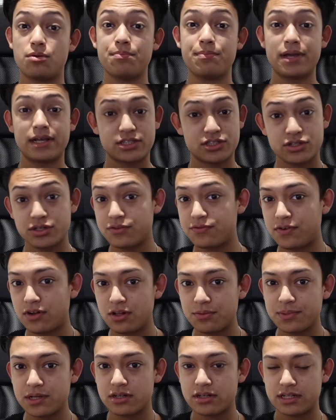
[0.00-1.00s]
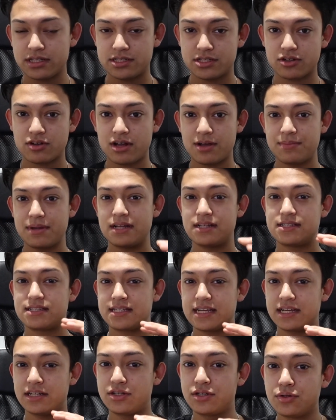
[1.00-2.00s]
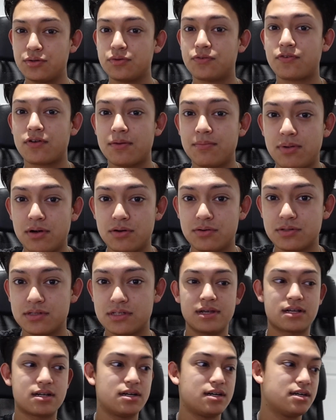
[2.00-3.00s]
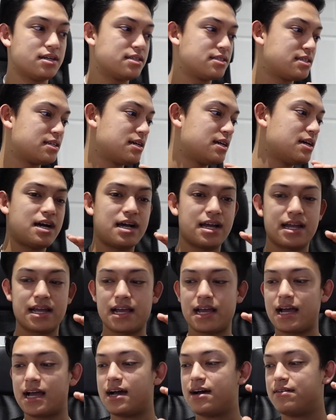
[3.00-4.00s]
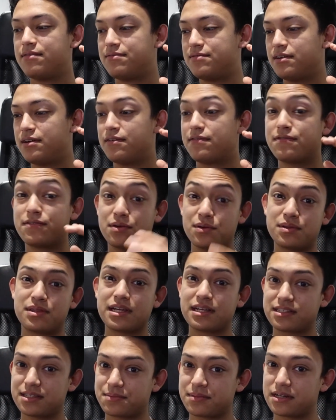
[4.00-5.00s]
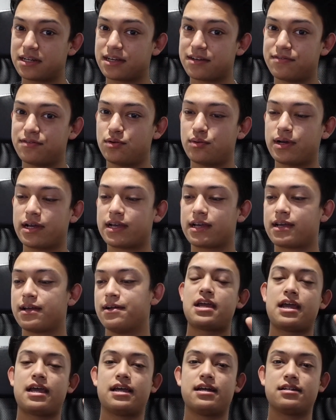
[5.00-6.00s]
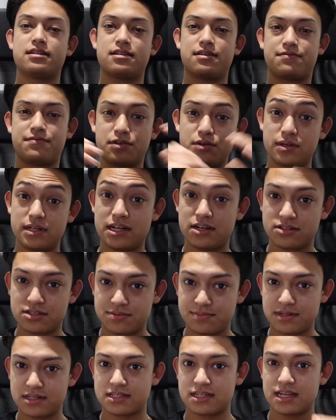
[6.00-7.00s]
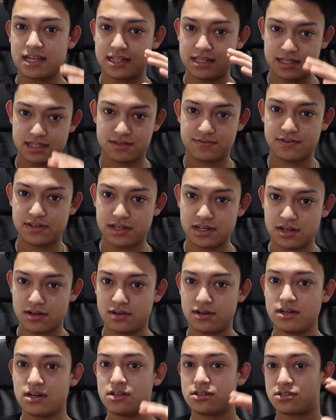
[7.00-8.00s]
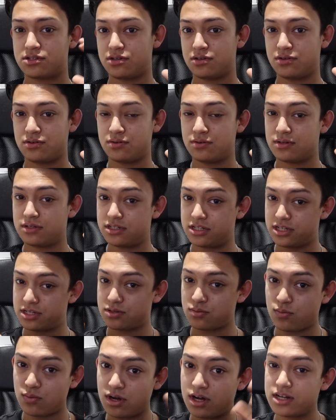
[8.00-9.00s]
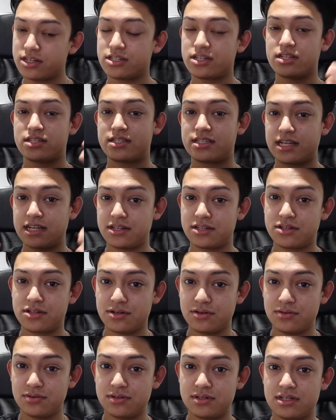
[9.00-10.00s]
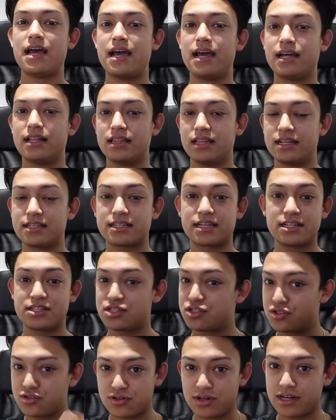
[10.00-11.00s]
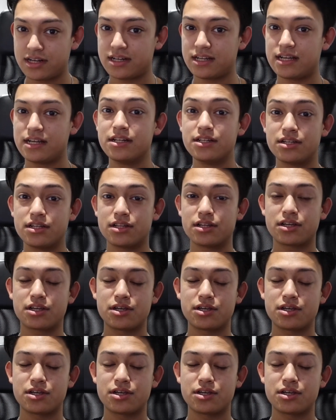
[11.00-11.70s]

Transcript: make sure you follow me on Instagram and stay tuned for a post because I have a few things I'm gonna give away and a few announcements in this video. So just watch, stay tuned, and let's get straight into the